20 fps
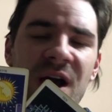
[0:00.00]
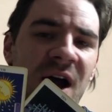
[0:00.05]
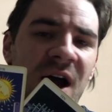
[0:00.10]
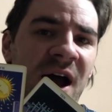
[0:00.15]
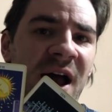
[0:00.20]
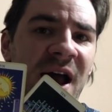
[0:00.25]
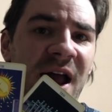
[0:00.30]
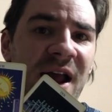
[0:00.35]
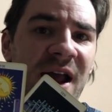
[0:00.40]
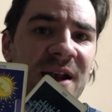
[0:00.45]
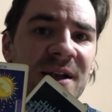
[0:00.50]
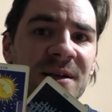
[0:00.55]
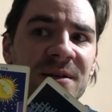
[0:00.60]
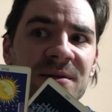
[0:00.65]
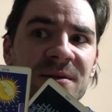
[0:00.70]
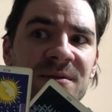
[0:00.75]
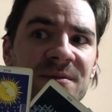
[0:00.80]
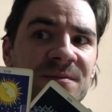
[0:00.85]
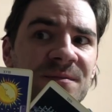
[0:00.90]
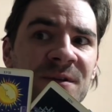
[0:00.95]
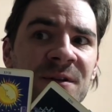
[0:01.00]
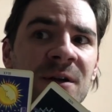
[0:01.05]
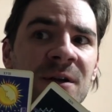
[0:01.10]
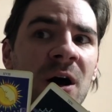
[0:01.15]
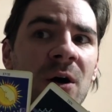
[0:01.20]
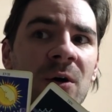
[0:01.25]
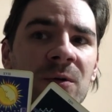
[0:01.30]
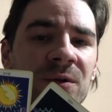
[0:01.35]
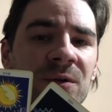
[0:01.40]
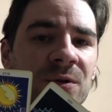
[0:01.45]
and you
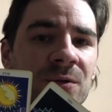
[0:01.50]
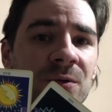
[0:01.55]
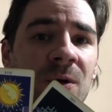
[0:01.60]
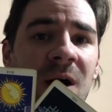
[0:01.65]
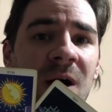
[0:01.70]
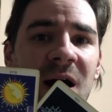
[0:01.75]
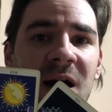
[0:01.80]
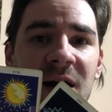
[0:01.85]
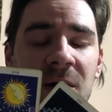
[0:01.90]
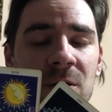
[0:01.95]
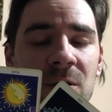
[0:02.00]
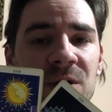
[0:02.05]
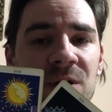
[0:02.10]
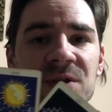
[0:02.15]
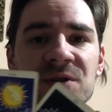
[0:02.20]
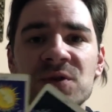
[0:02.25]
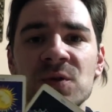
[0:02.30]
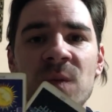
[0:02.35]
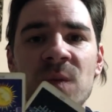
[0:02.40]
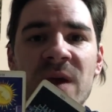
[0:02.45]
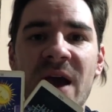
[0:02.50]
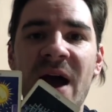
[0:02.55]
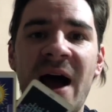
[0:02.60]
know you are going to be